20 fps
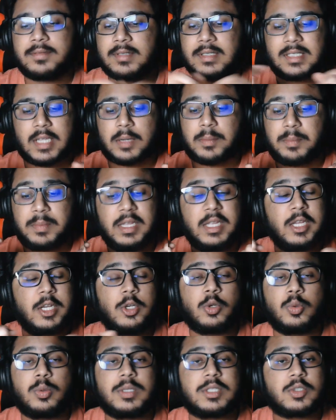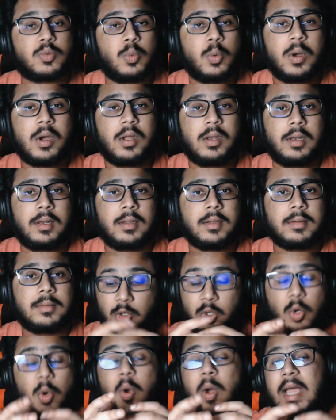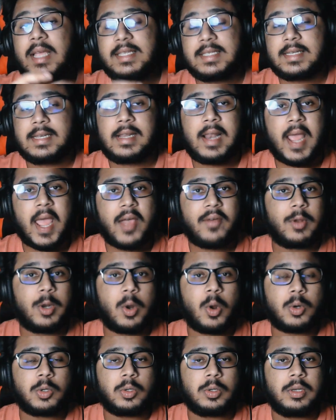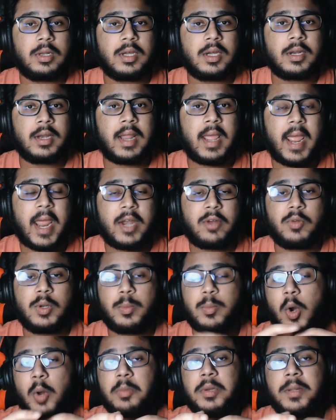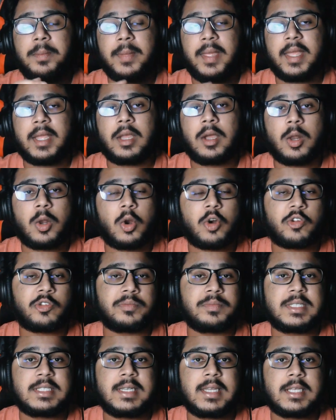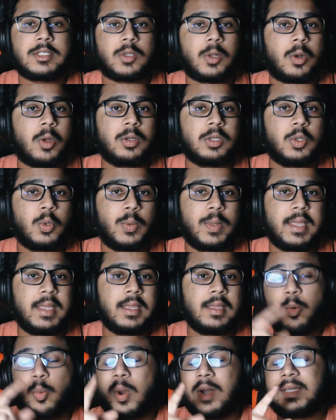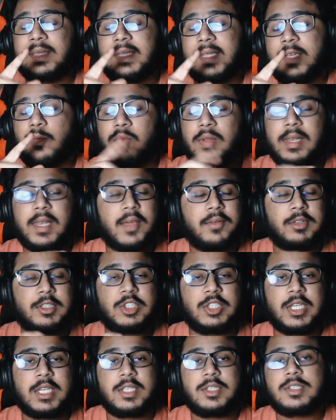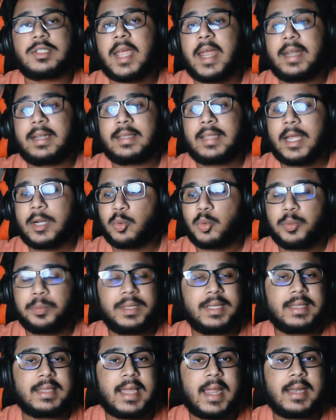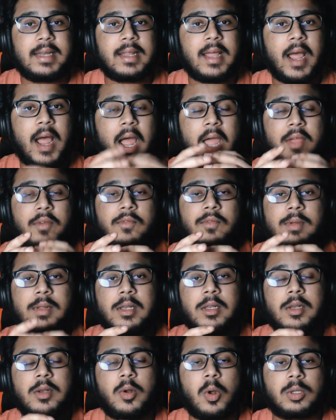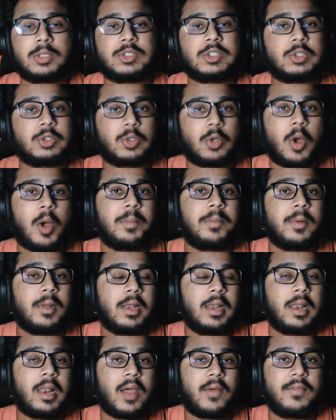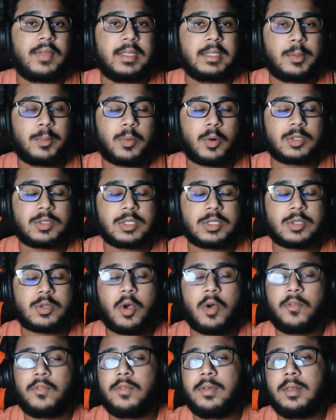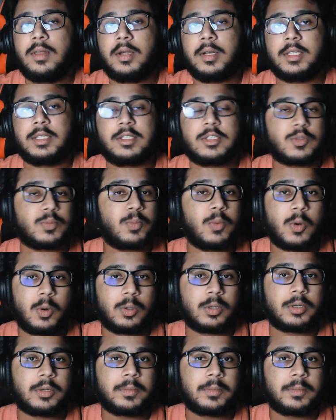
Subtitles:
suck me into its world. Though I still have a lot to learn and will probably make a lot of mistakes along the way, one thing will never change, and that would be that I will not stop loving the process of learning the sport.